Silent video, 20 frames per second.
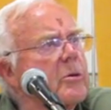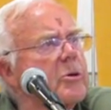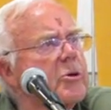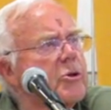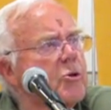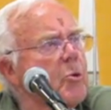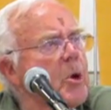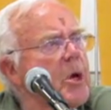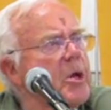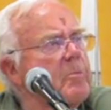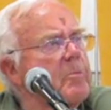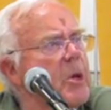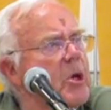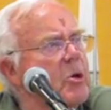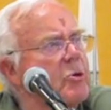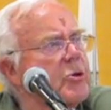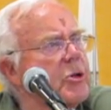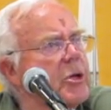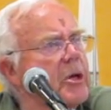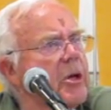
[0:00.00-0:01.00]
sweet
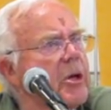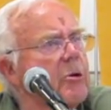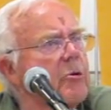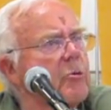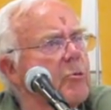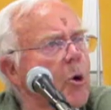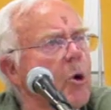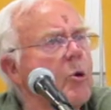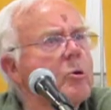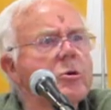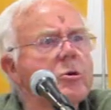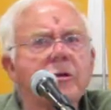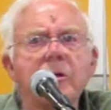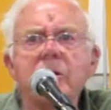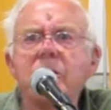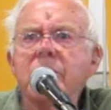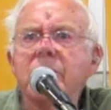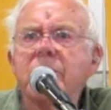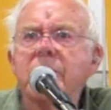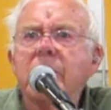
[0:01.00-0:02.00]
music and
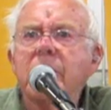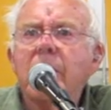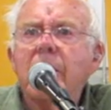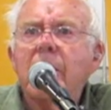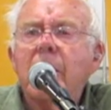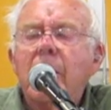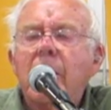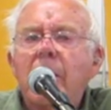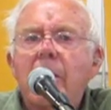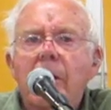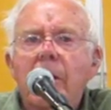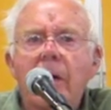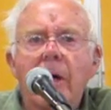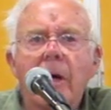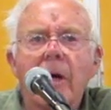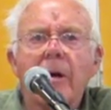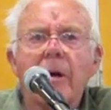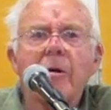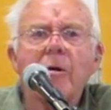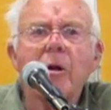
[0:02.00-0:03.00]
roses.
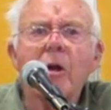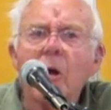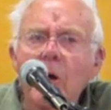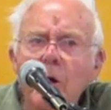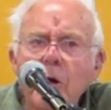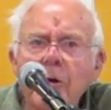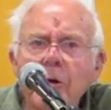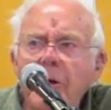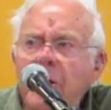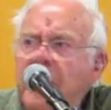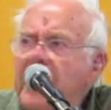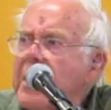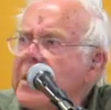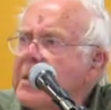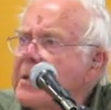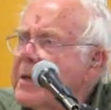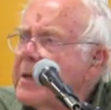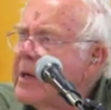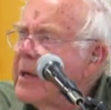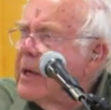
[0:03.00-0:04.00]
Learn
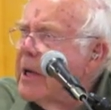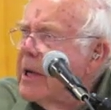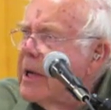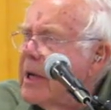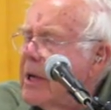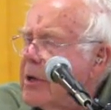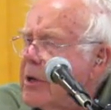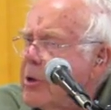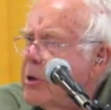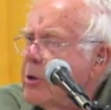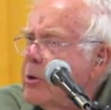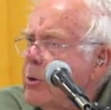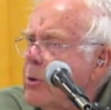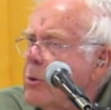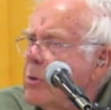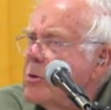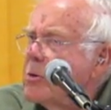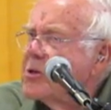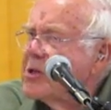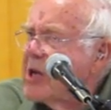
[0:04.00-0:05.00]
that
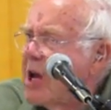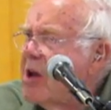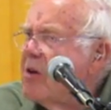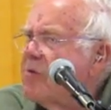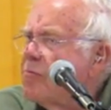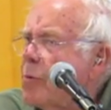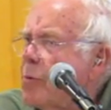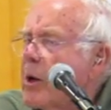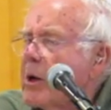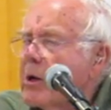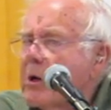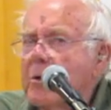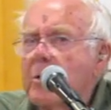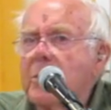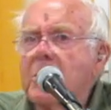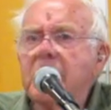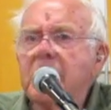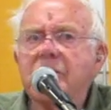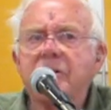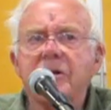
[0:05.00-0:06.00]
to save
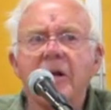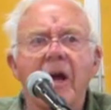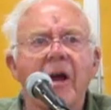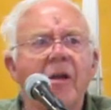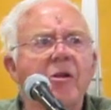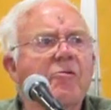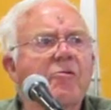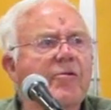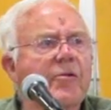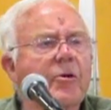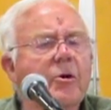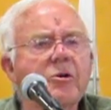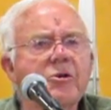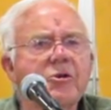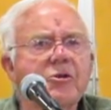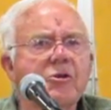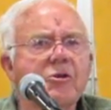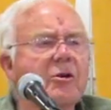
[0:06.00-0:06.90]
wilderness, and the Forest